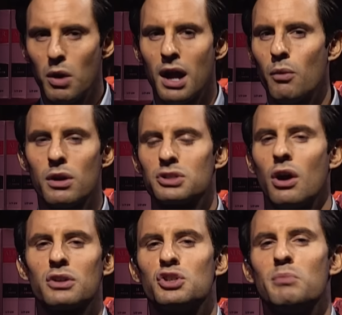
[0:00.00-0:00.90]
is why I want to
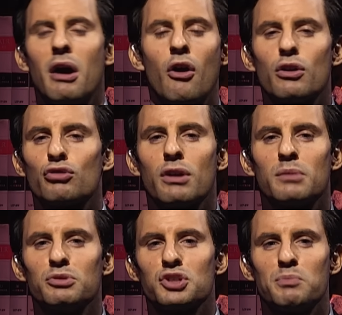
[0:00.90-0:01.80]
talk to you about our
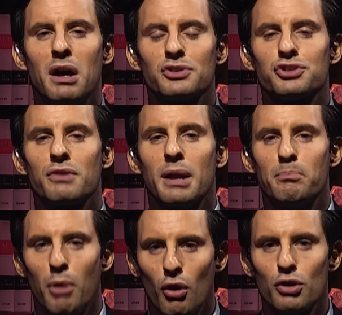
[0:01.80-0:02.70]
incredible sponsor
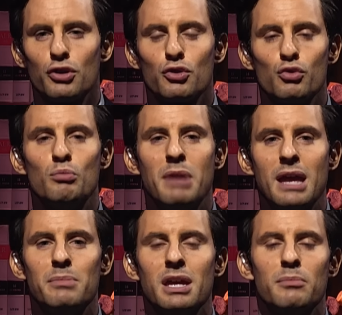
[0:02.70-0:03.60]
and partner who
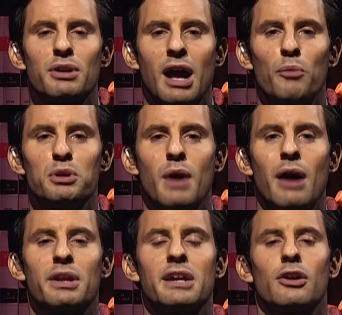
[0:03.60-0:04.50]
may be able to help you
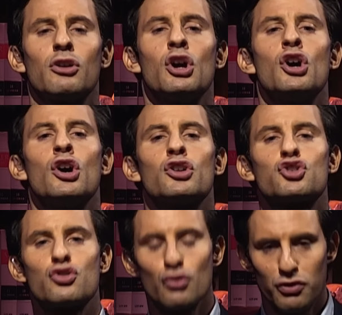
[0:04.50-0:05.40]
out here
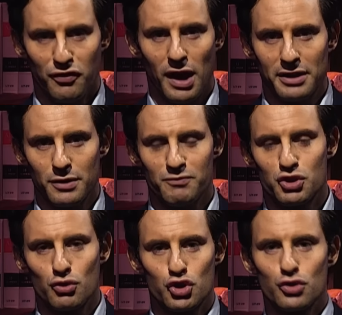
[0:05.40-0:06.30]
TruthFinder.
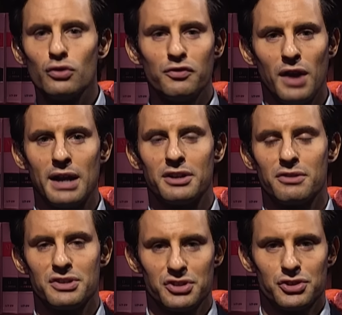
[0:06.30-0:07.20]
So
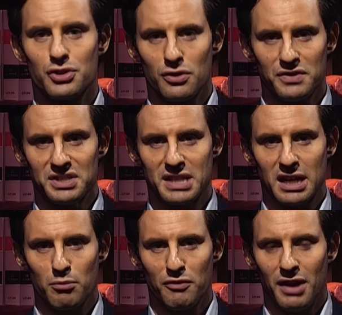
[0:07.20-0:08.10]
TruthFinder is a service
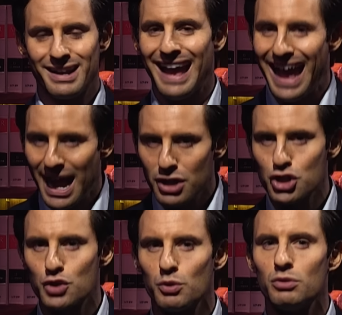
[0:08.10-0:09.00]
that can provide
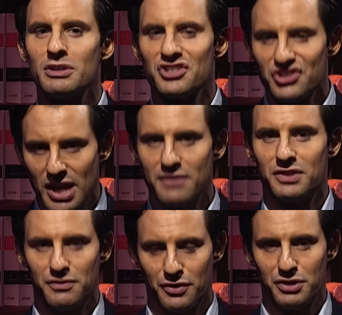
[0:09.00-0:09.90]
actual
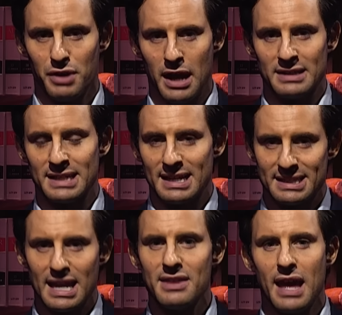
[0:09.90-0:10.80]
safety for you guys. And I
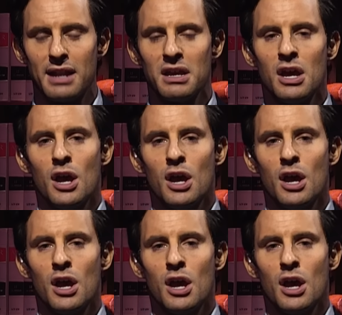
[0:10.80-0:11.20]
say that